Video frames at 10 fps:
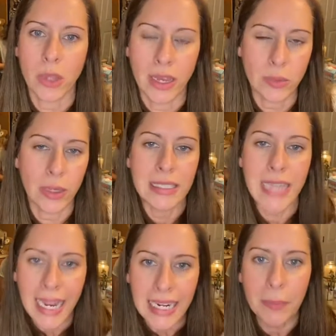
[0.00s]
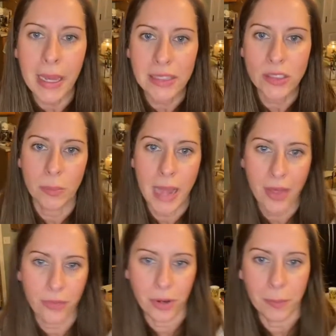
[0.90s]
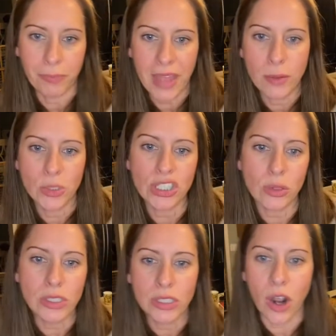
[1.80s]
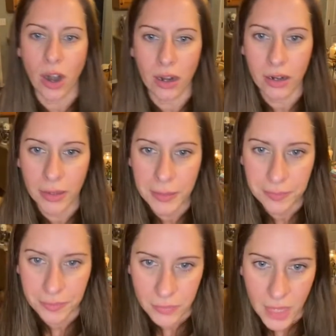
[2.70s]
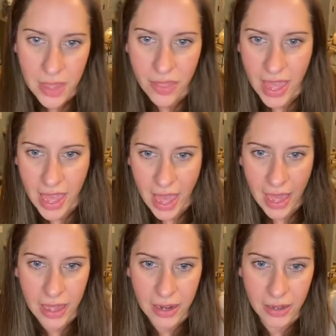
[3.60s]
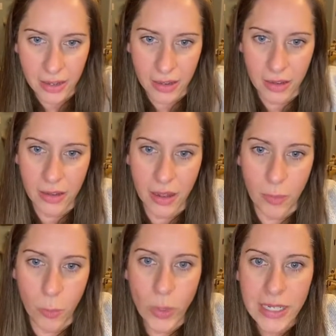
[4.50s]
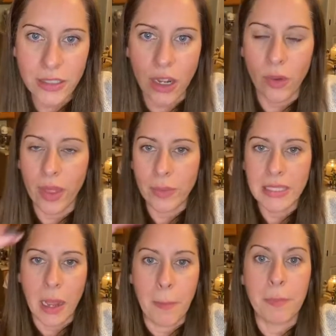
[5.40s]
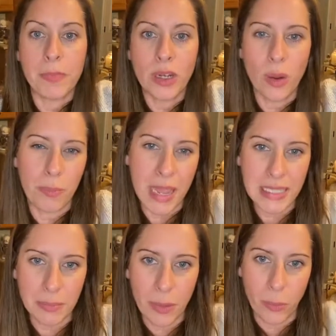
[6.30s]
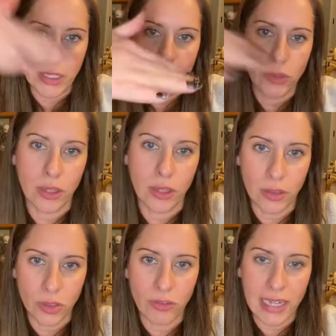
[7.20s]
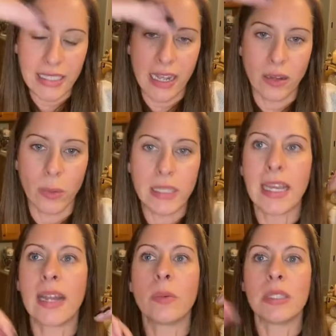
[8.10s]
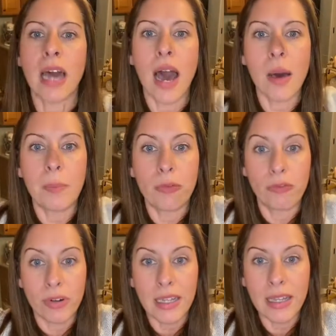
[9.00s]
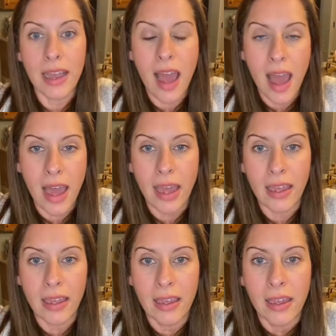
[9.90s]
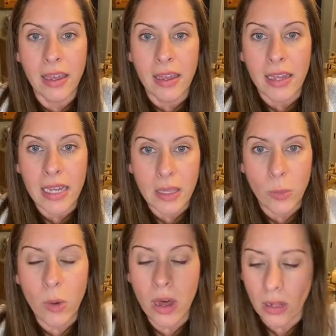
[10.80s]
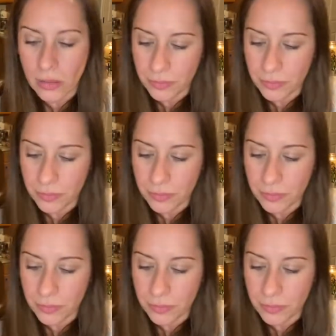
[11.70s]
We had a tiny master bathroom, and it was so dark. They had a window that was like basement windows, or like those rectangle ones, and it was up really high in the wall.